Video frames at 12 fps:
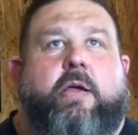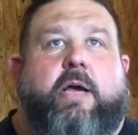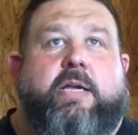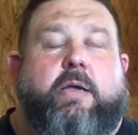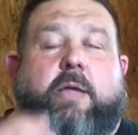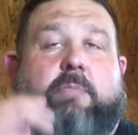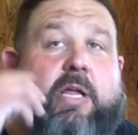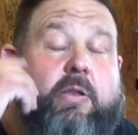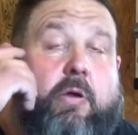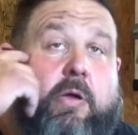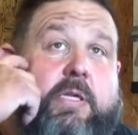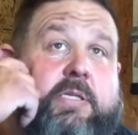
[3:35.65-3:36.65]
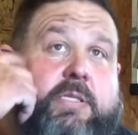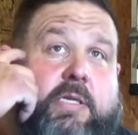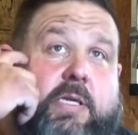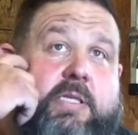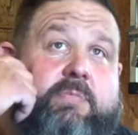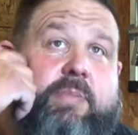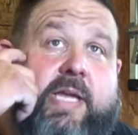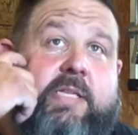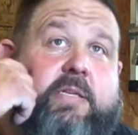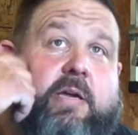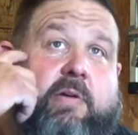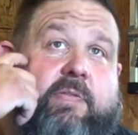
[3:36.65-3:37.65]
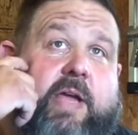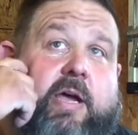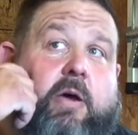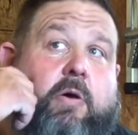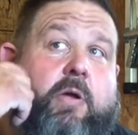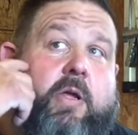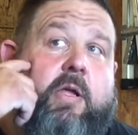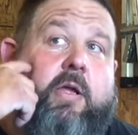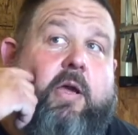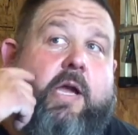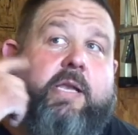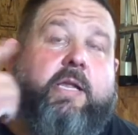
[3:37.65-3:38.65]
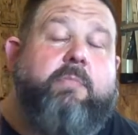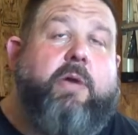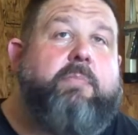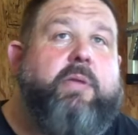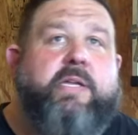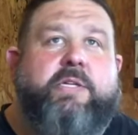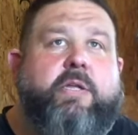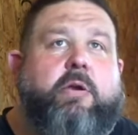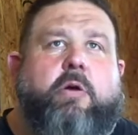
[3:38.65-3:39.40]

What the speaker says: And my log is based off how I did my bench there.